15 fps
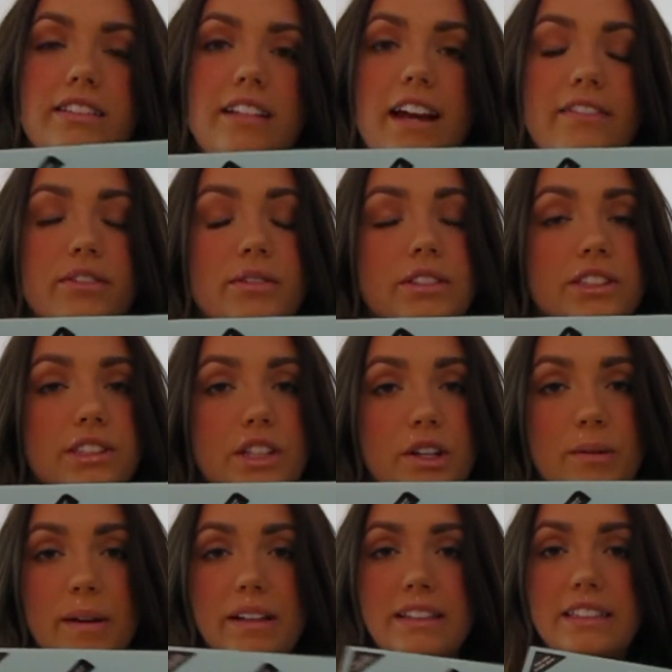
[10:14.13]
everyone should know
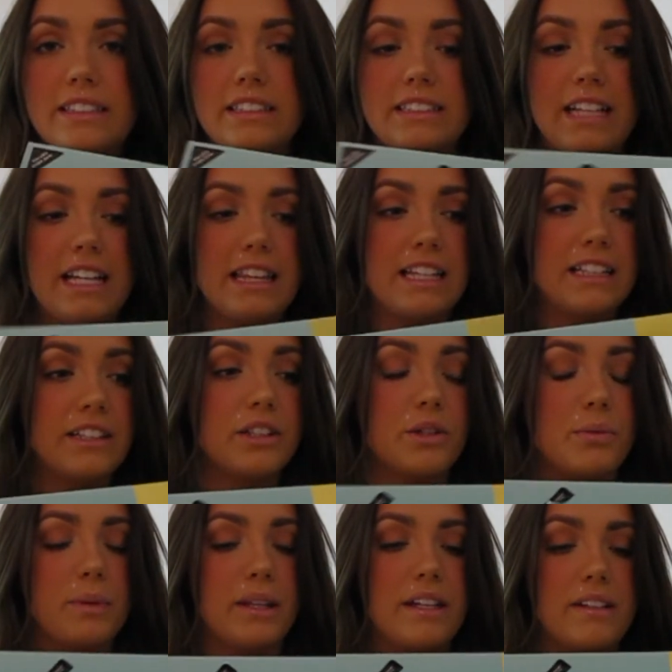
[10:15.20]
about these because I think they're
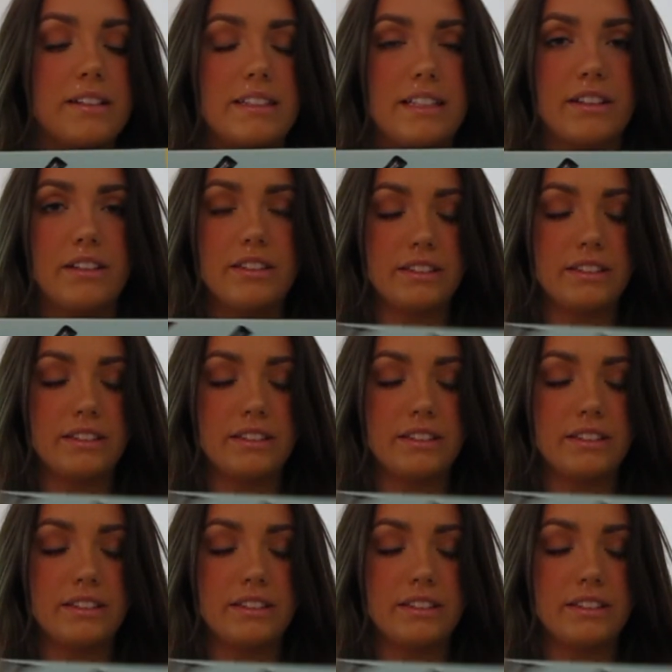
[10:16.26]
a really good deal.